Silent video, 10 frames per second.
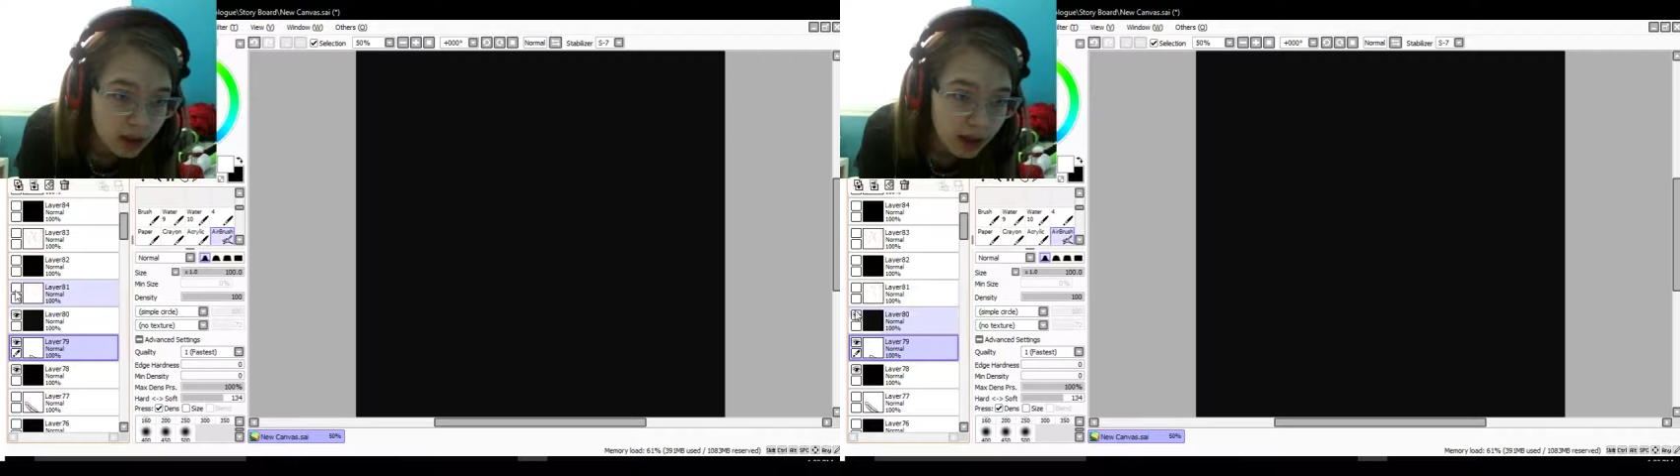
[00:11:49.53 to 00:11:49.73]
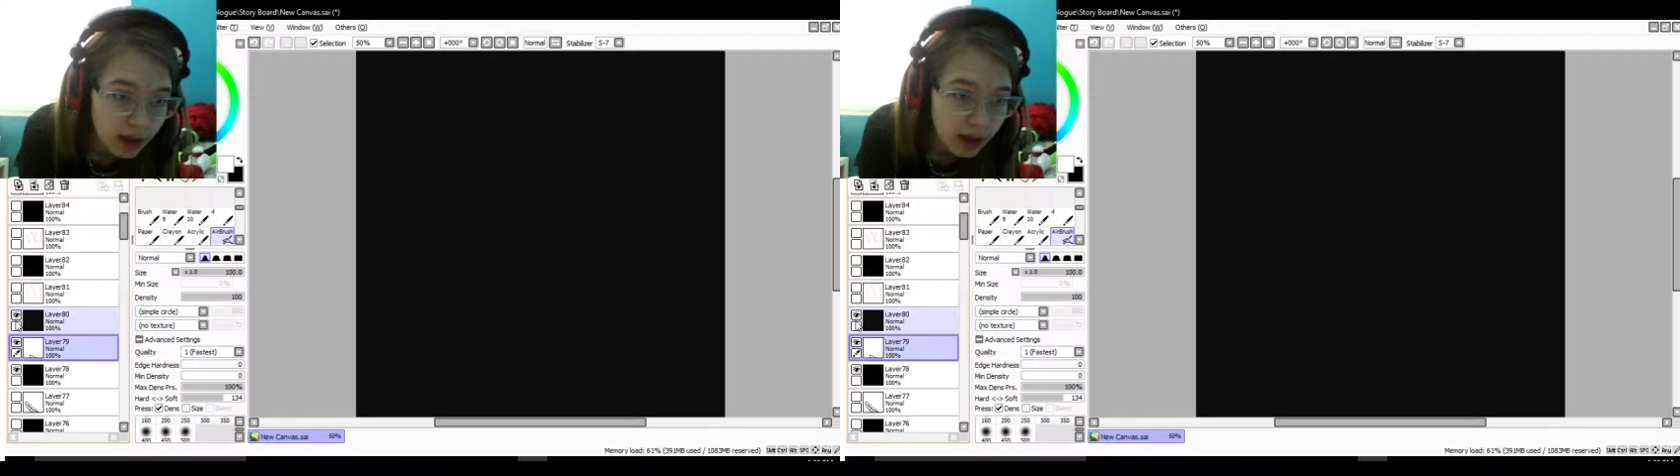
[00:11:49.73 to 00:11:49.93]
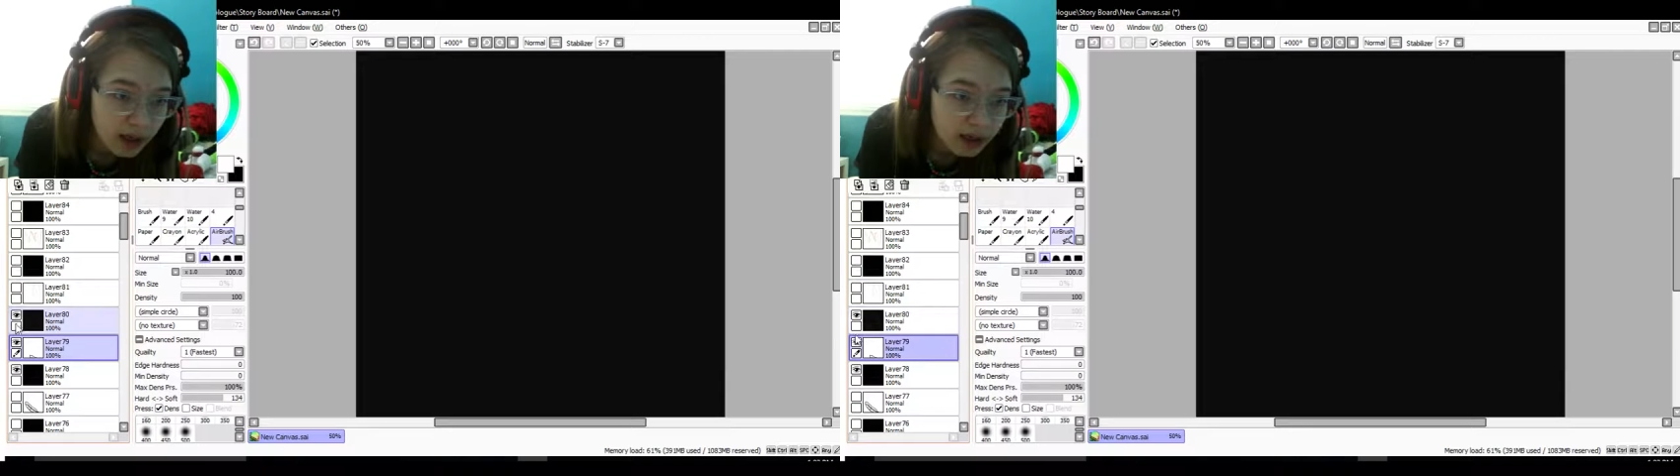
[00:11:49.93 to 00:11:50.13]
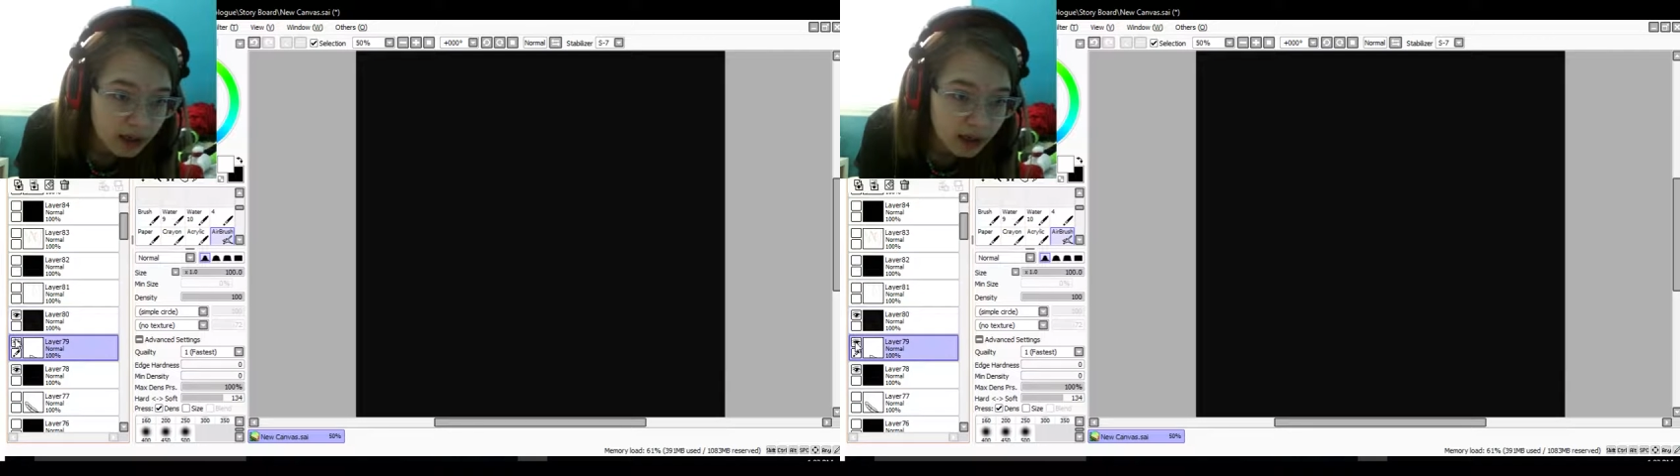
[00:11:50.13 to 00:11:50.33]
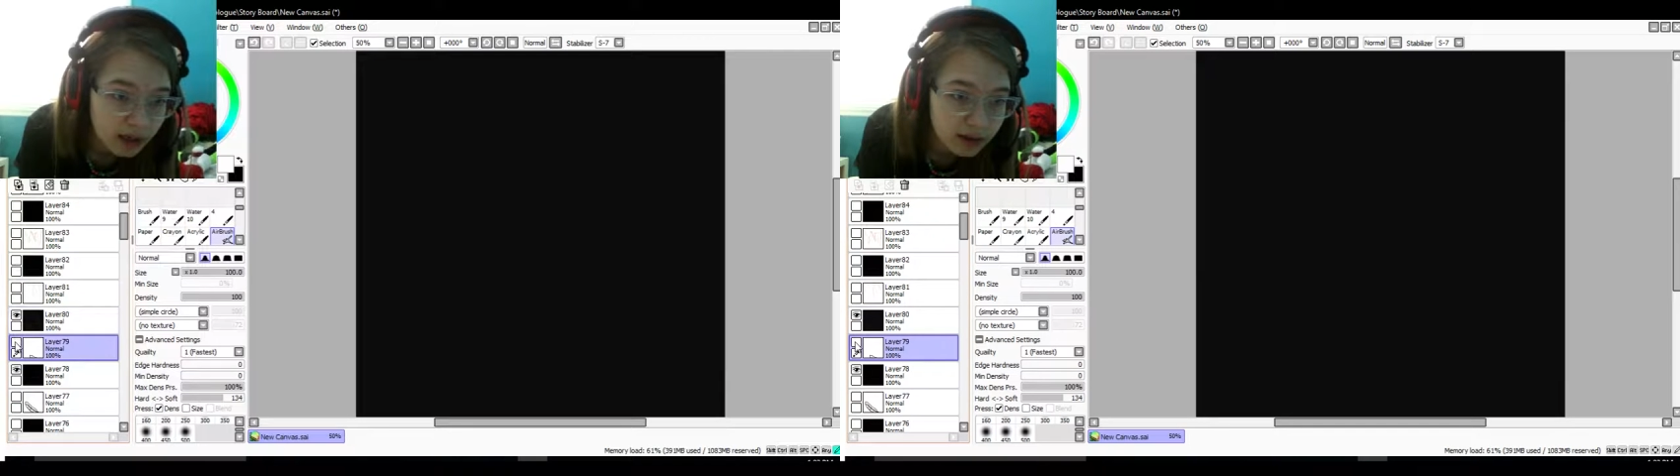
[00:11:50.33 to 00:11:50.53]
And
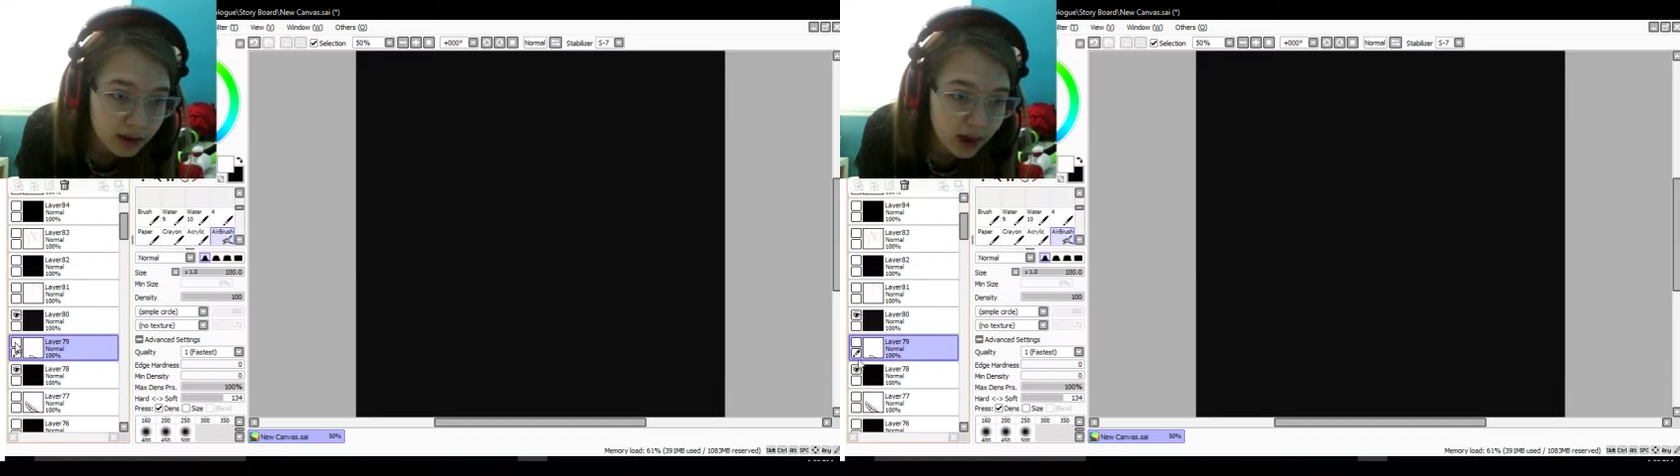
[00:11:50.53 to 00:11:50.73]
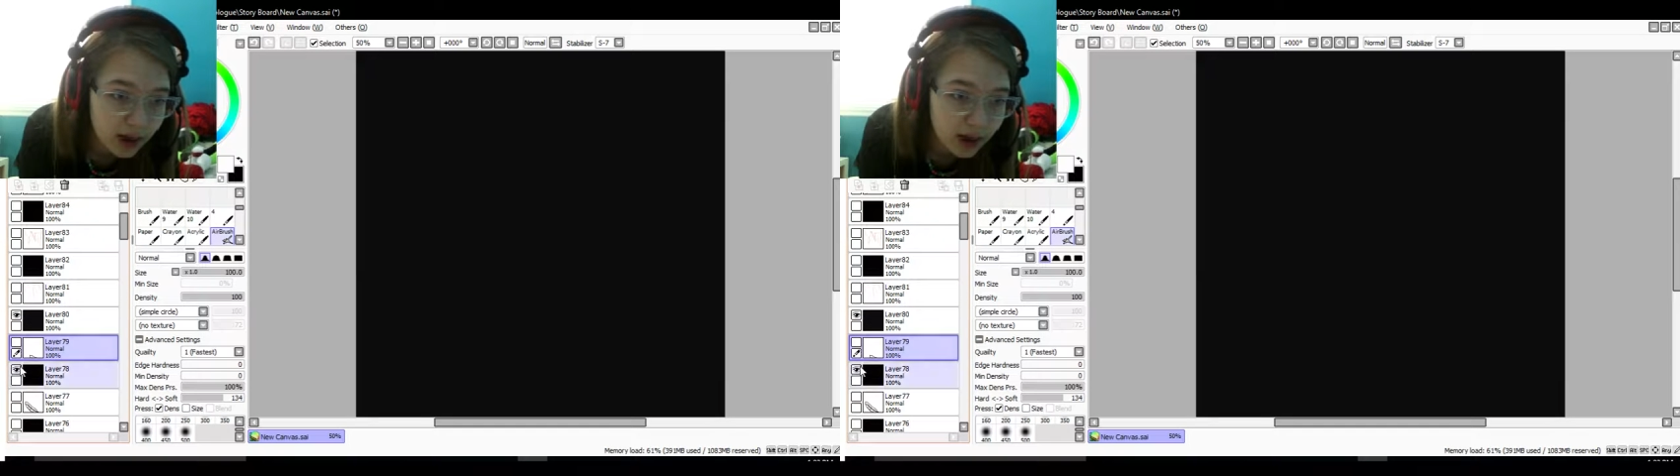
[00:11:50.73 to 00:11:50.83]
then after